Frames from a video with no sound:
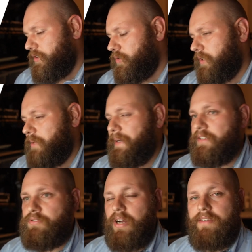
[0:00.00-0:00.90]
talking about
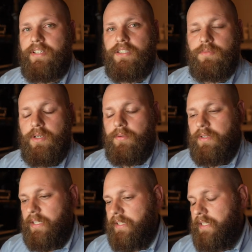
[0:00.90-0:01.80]
driving as well,
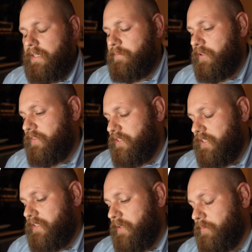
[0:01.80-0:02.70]
like that previous
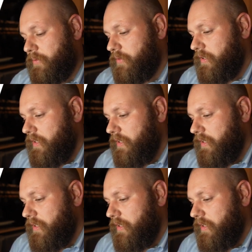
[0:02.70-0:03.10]
example.